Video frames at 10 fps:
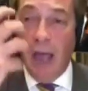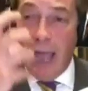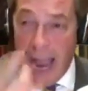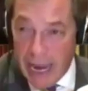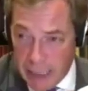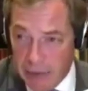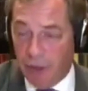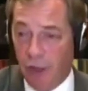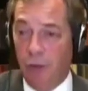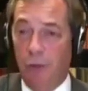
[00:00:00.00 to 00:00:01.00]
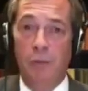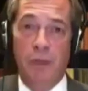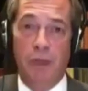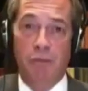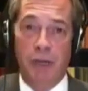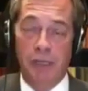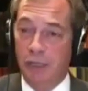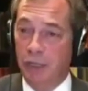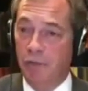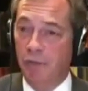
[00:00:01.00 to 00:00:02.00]
Any view within reason
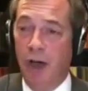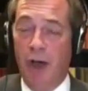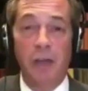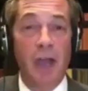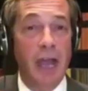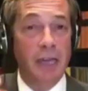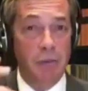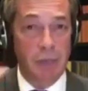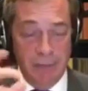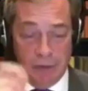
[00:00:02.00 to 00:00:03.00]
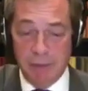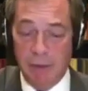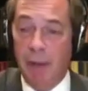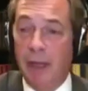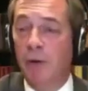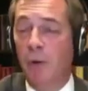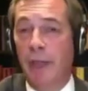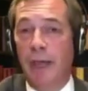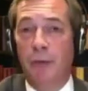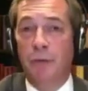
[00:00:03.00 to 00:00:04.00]
that you've got, and you can give it to me by
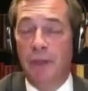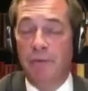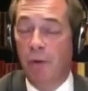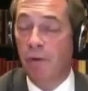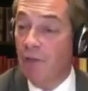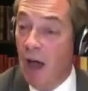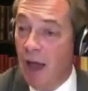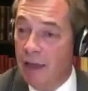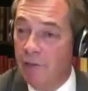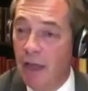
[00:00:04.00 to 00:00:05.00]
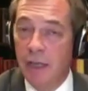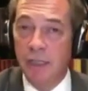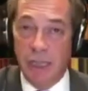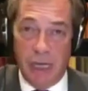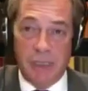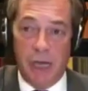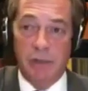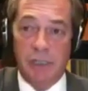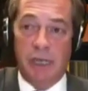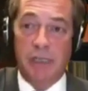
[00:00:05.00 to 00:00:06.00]
calling 0345
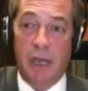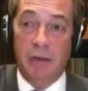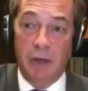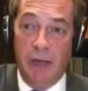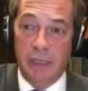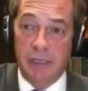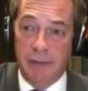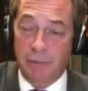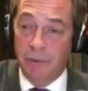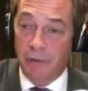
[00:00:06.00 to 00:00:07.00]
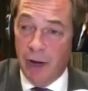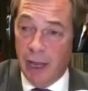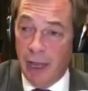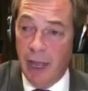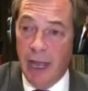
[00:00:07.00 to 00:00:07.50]
6060 973,